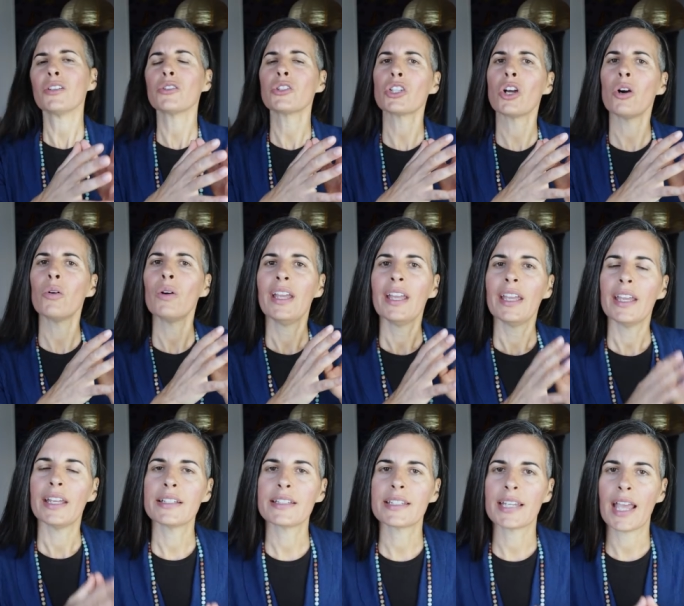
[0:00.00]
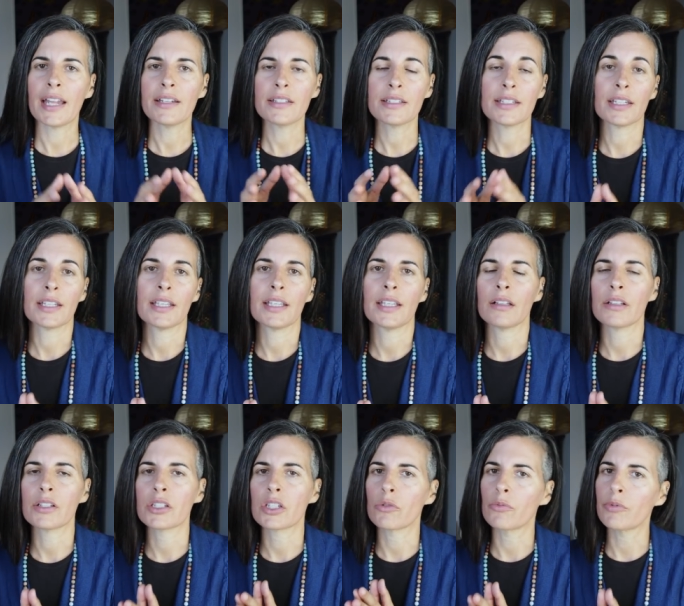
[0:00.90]
So, intend to
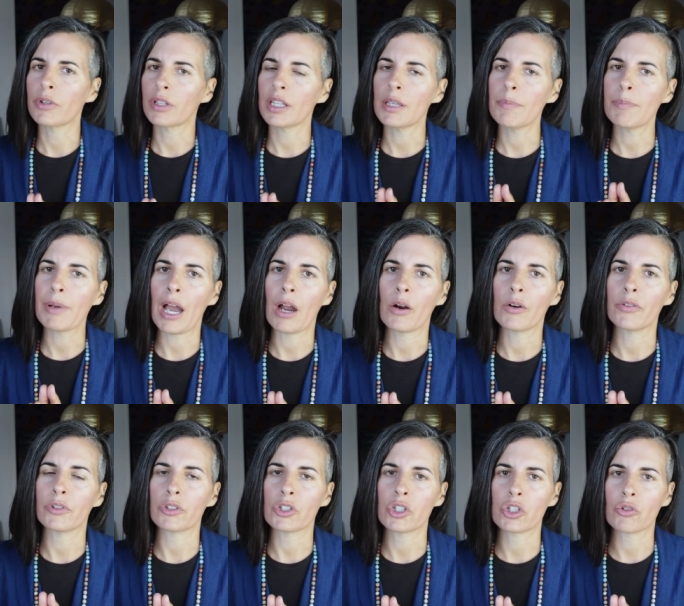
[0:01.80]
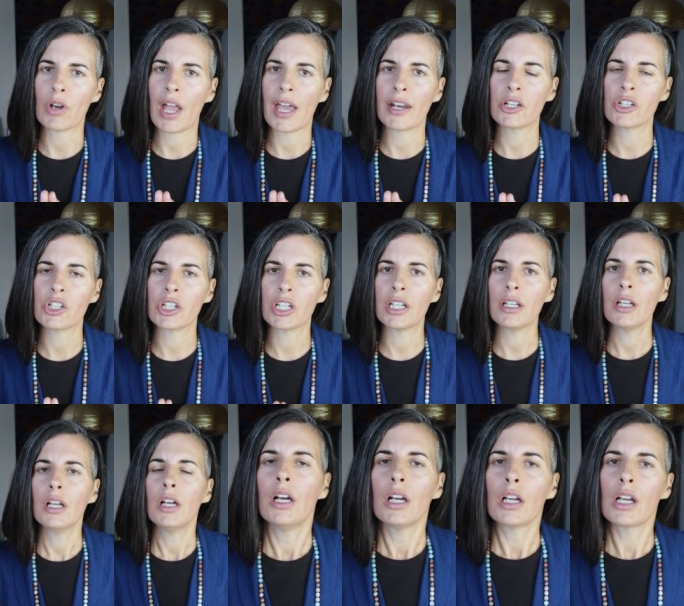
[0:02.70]
heal is a really powerful
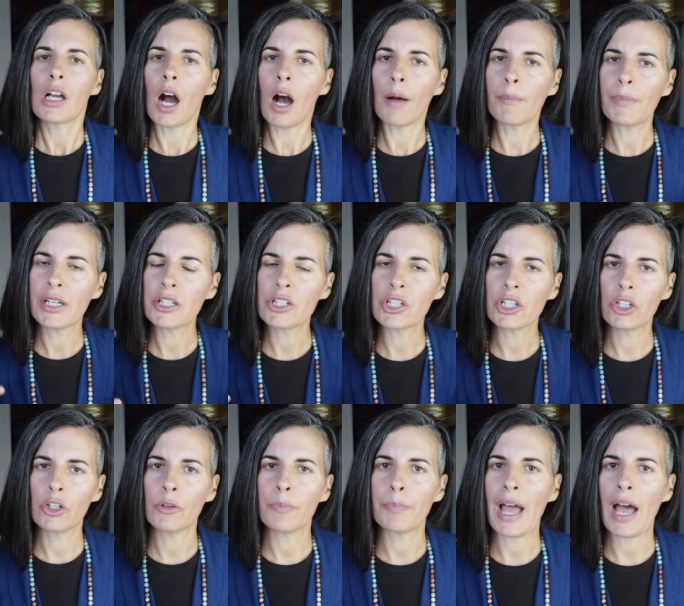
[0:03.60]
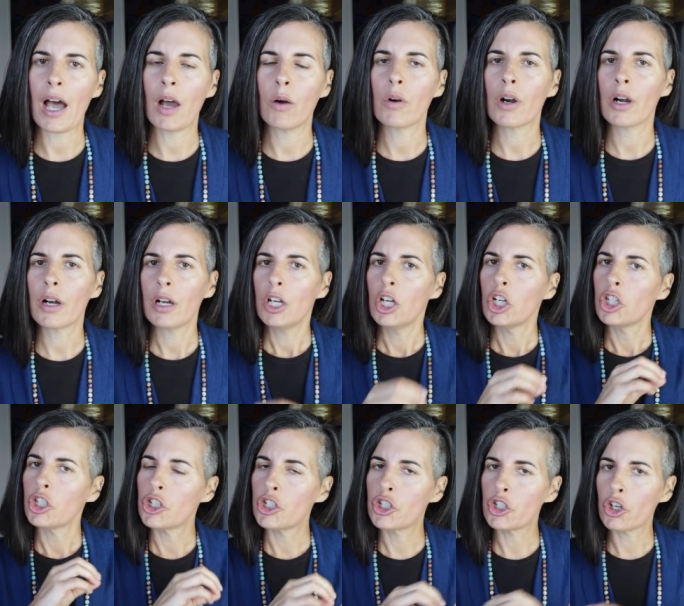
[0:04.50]
strategy. Come into your power,
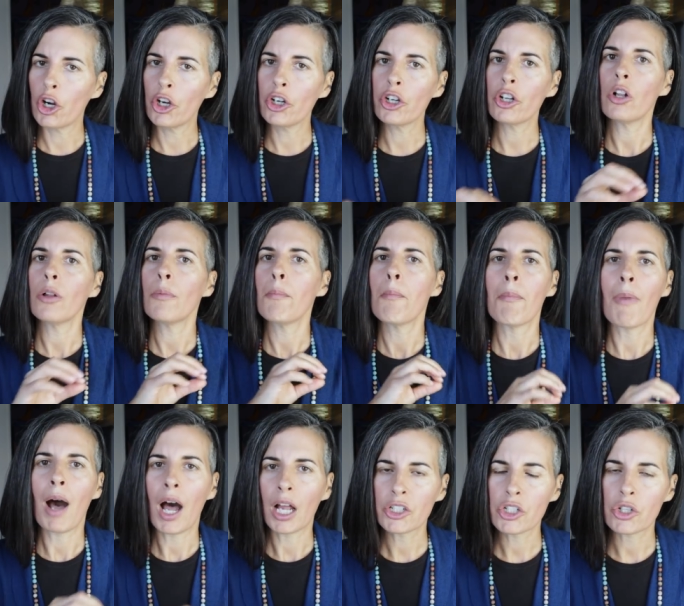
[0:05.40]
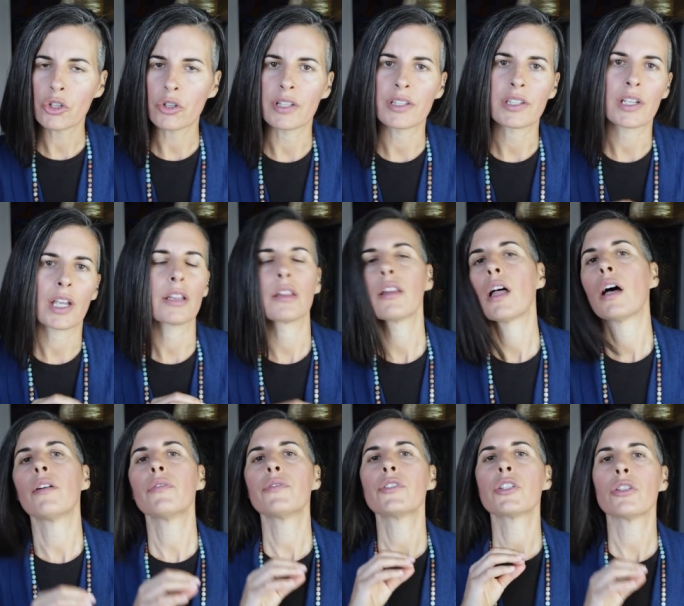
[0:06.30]
journal mantras. I
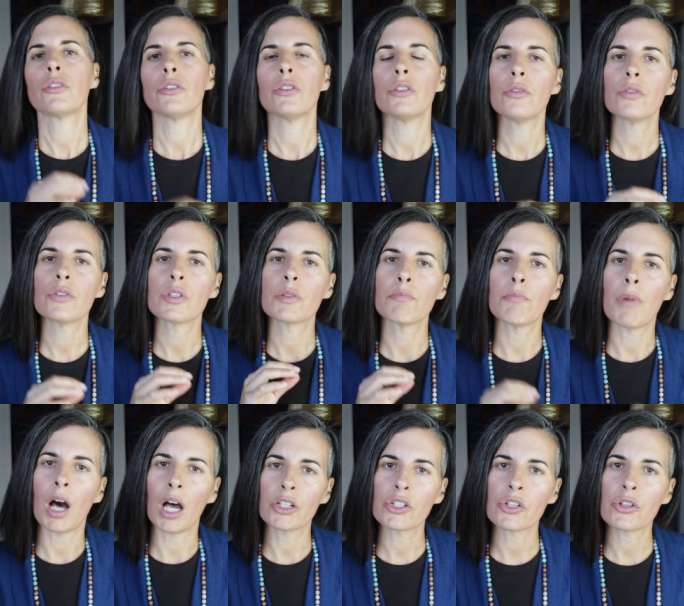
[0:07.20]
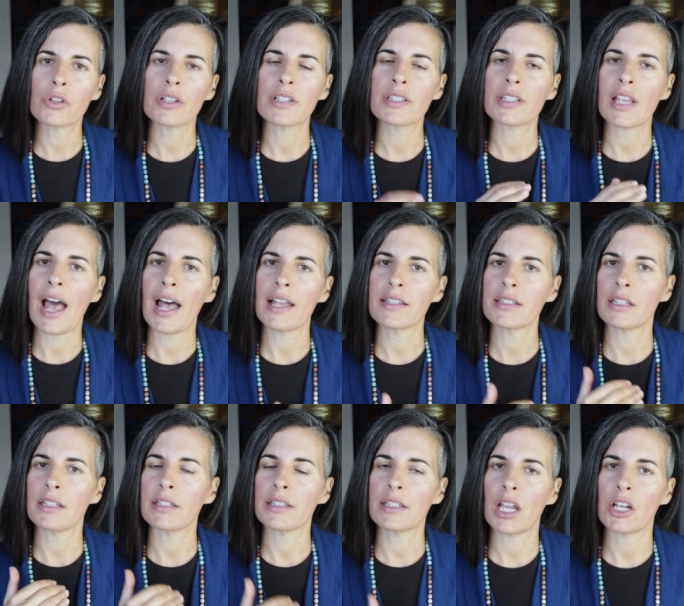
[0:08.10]
love to use mantras
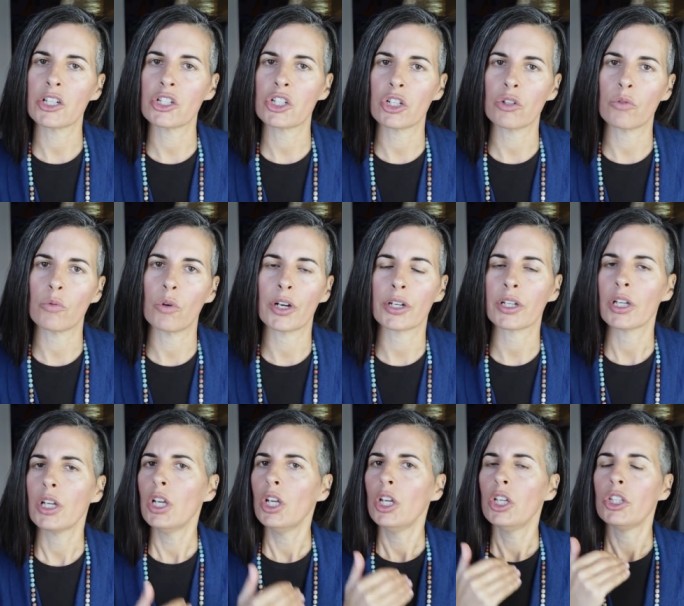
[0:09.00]
as intention work.